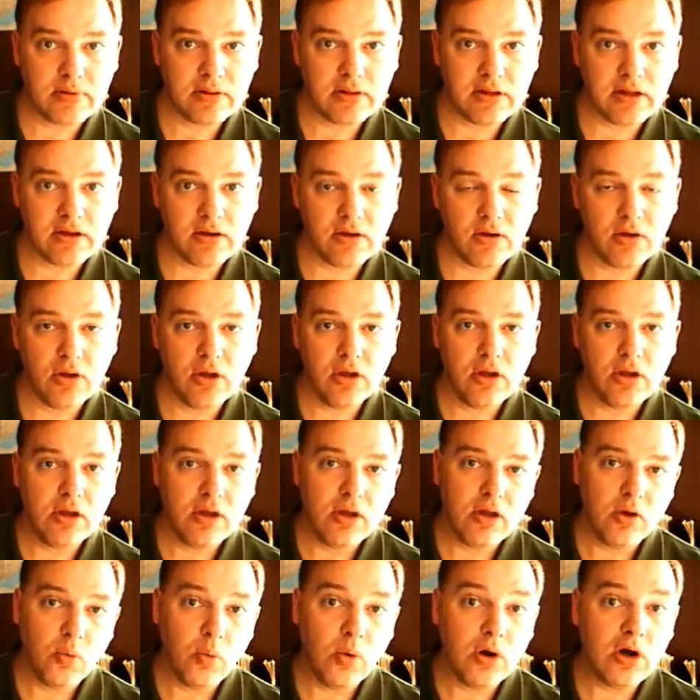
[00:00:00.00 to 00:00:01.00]
Like,
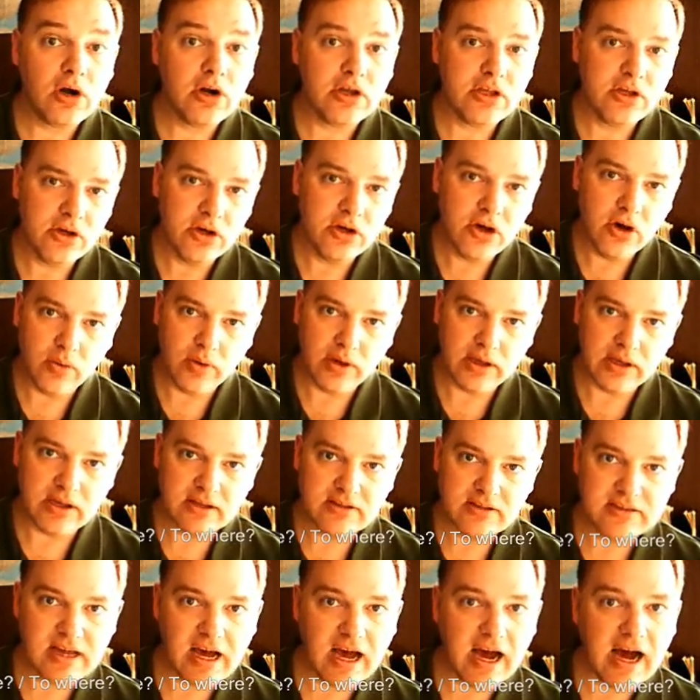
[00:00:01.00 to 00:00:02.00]
where are you going?
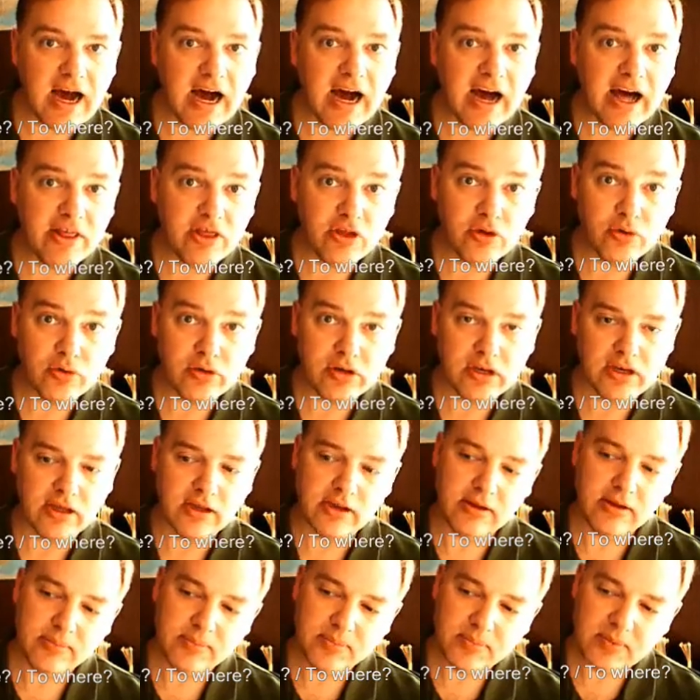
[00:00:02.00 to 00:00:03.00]
It's ¿A
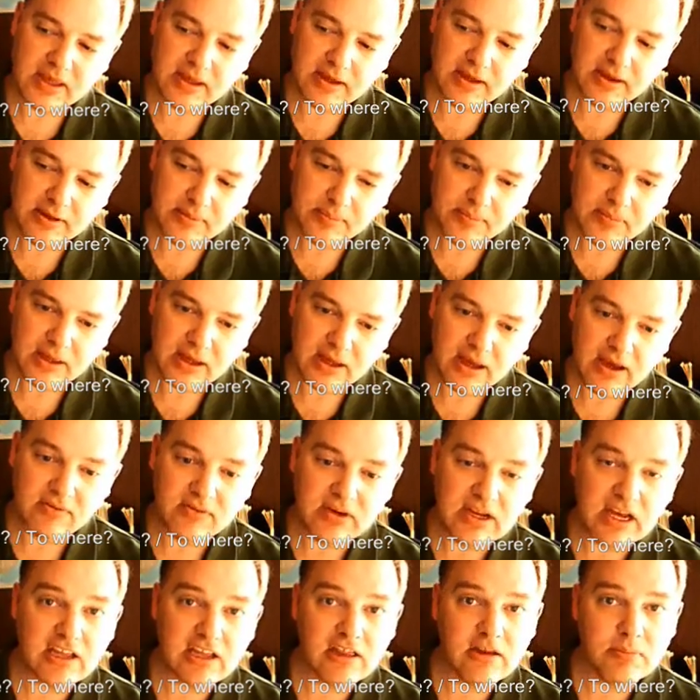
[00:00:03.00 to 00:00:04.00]
dónde? Okay? I
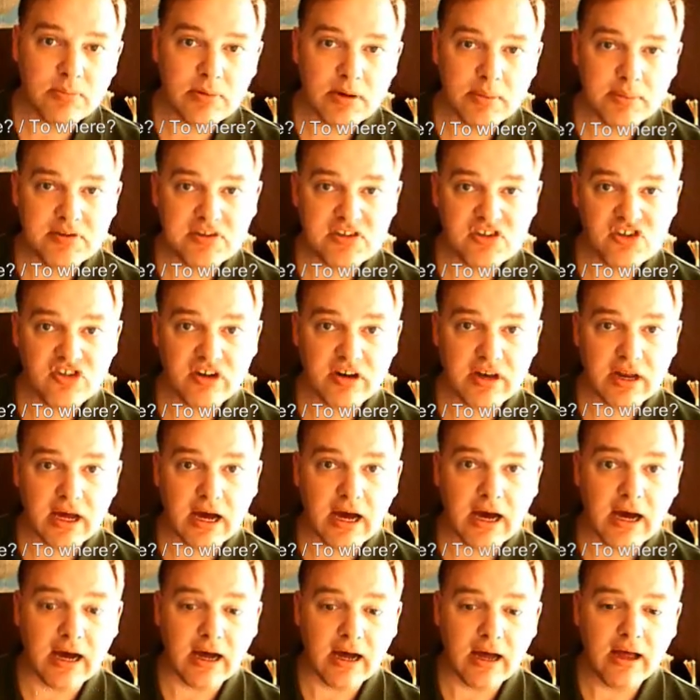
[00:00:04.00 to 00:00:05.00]
have to add the preposition
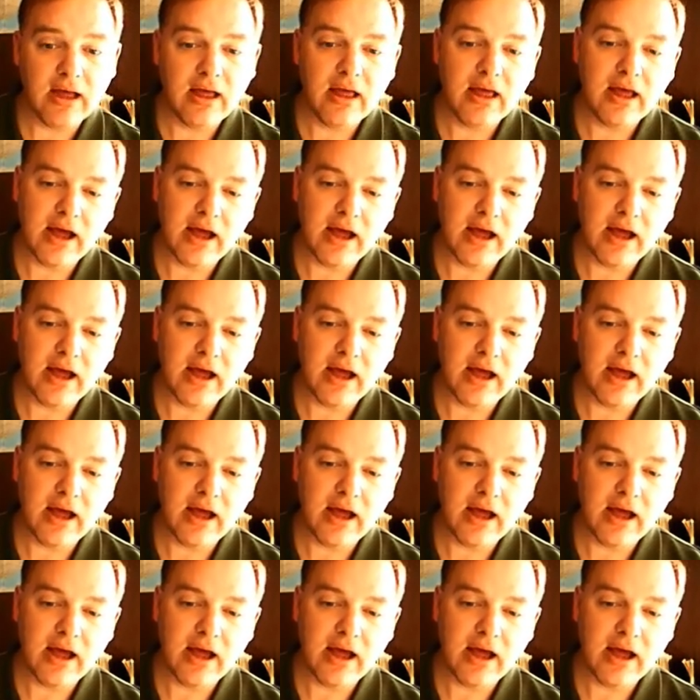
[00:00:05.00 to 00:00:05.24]
a.